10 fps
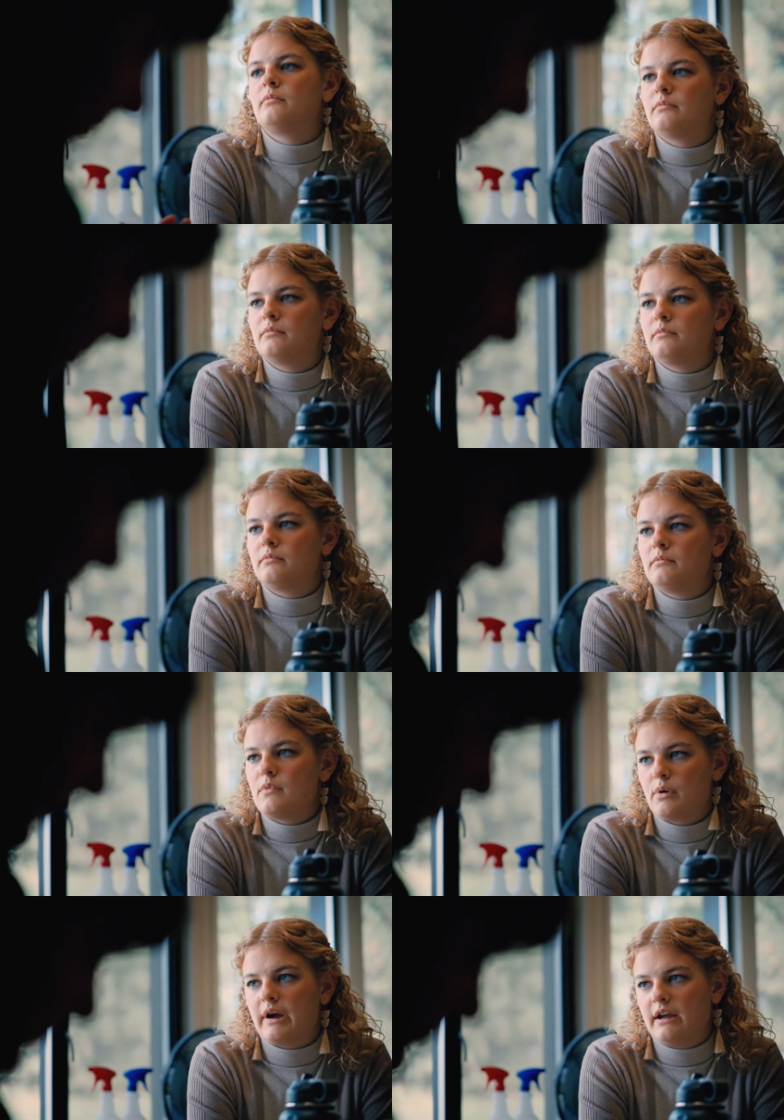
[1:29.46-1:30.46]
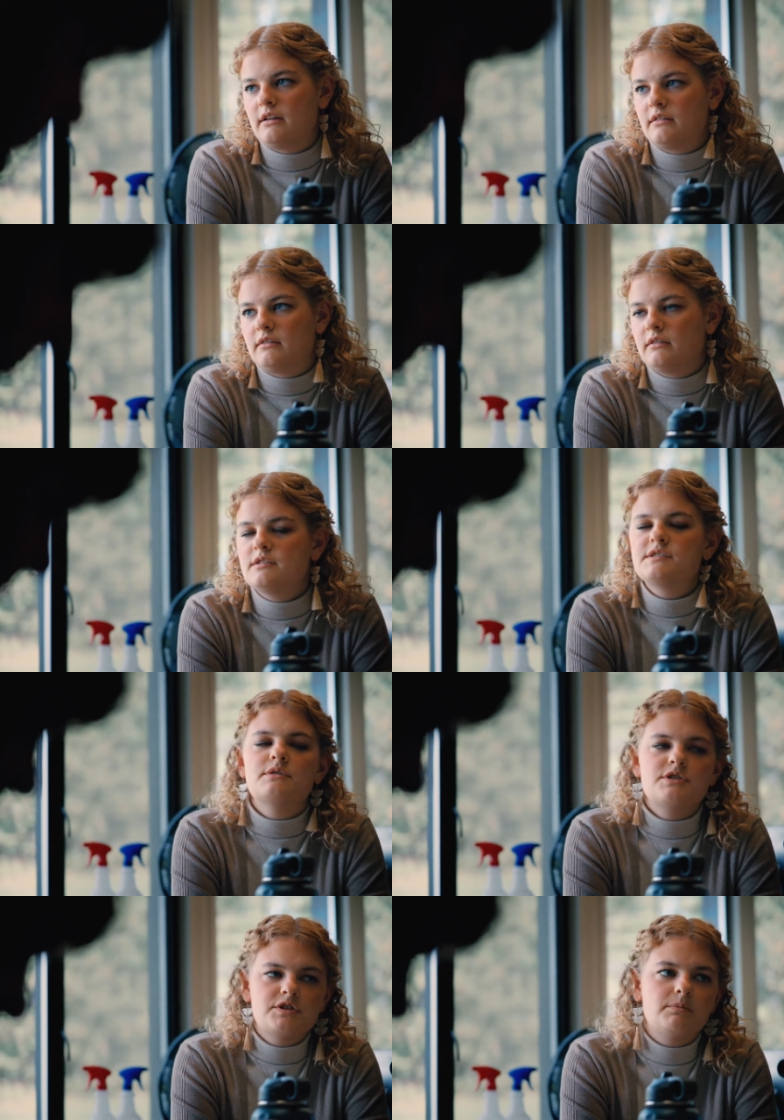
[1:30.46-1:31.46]
and radically change
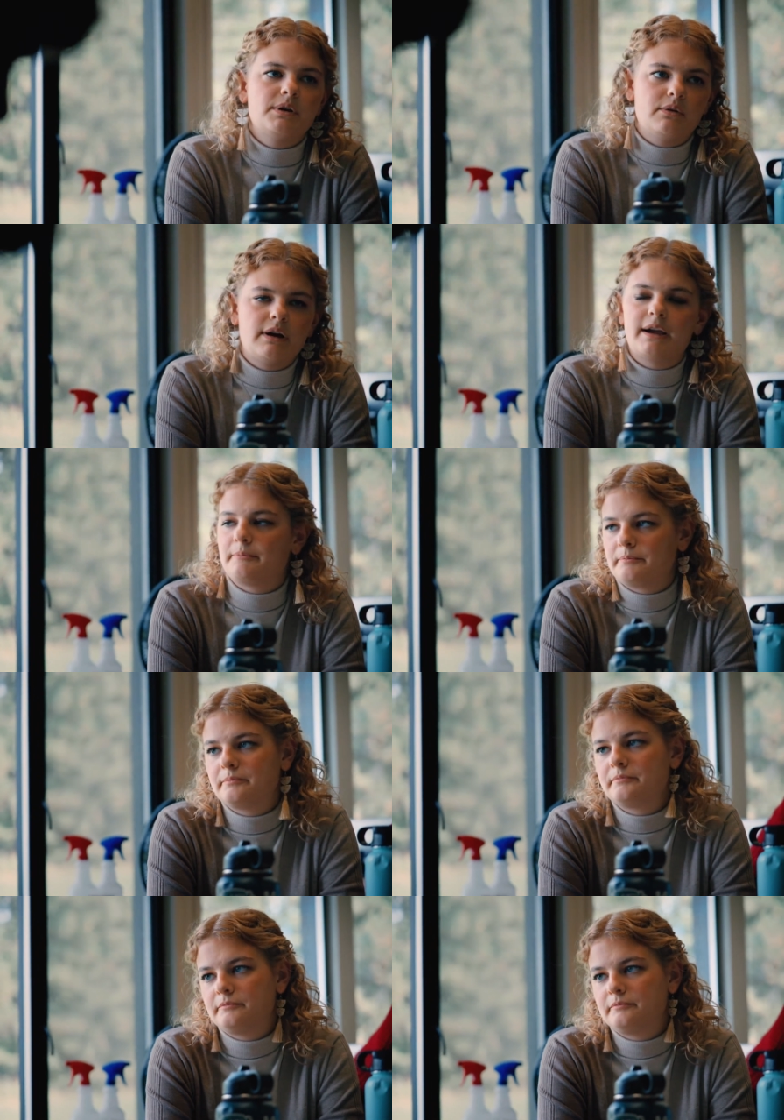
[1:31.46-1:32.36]
how we view life and